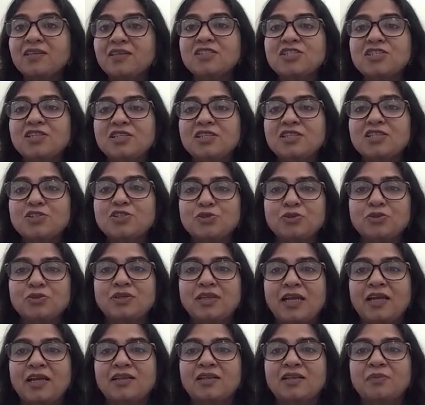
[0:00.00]
she should
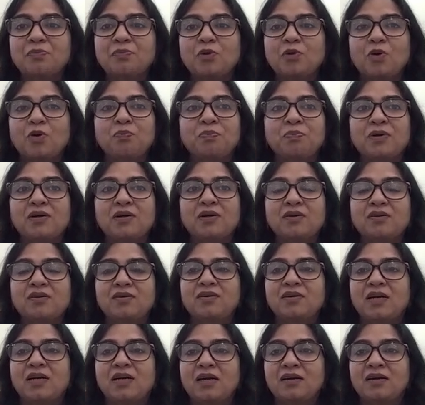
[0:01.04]
take the
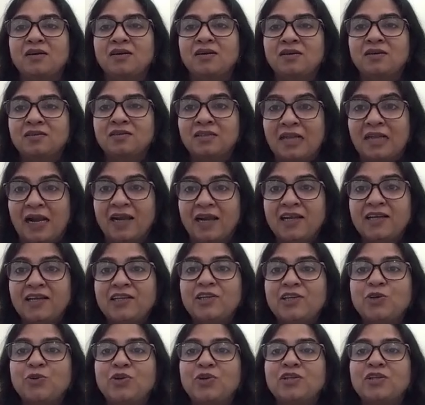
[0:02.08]
proper
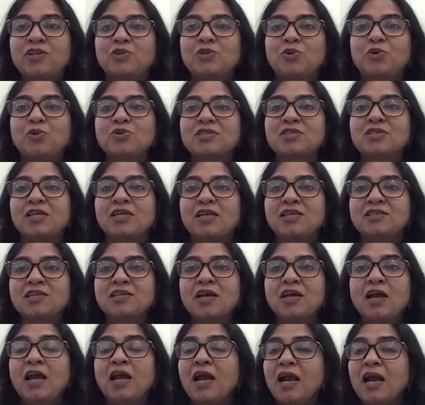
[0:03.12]
diet during those
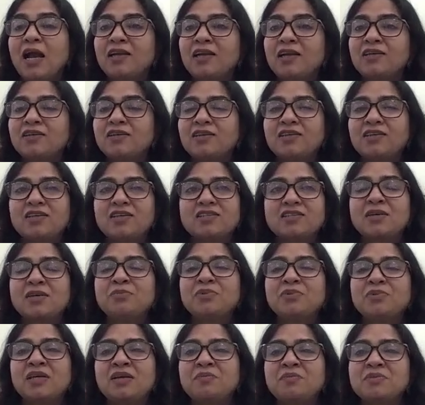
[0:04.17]
days. And
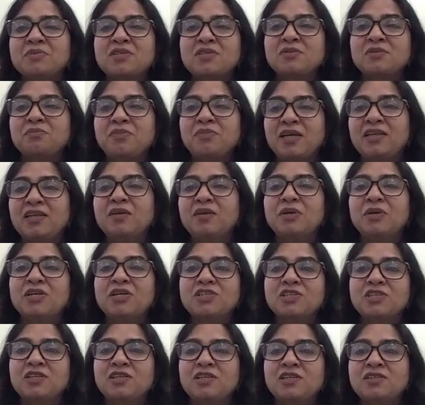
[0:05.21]
sometimes many
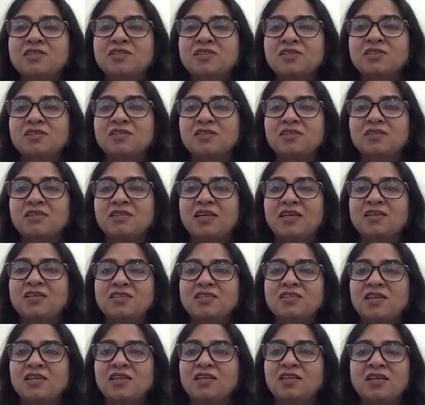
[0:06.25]
patients, they
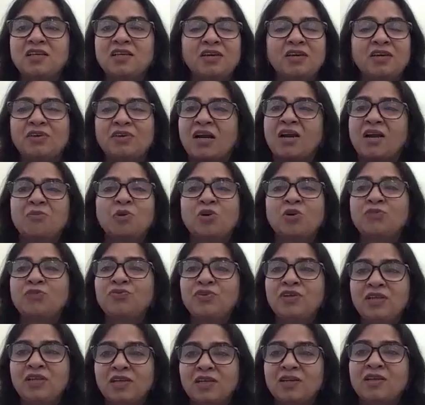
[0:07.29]
say, I'm not
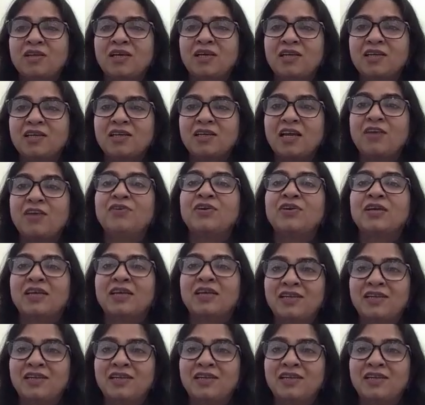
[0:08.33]
feeling like having